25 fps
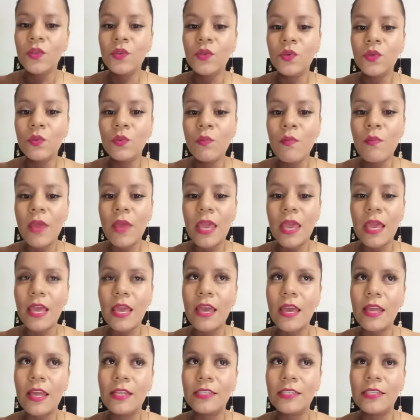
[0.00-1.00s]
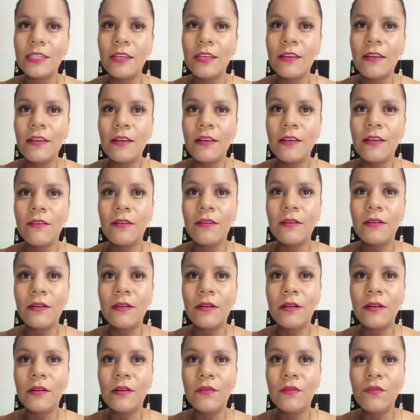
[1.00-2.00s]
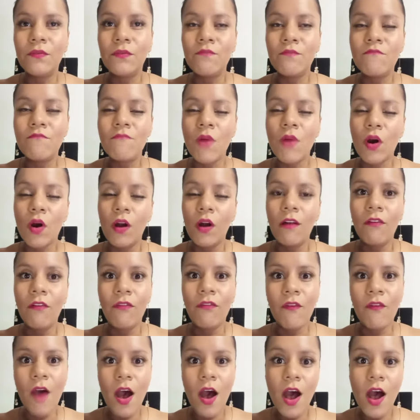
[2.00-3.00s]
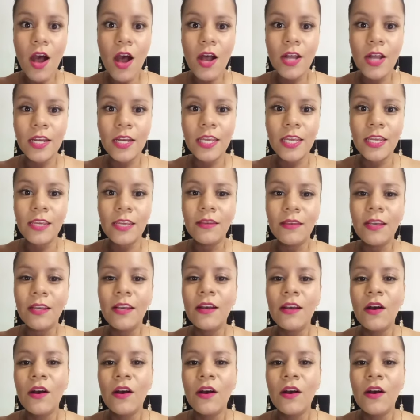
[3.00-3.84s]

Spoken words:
to make it more funny,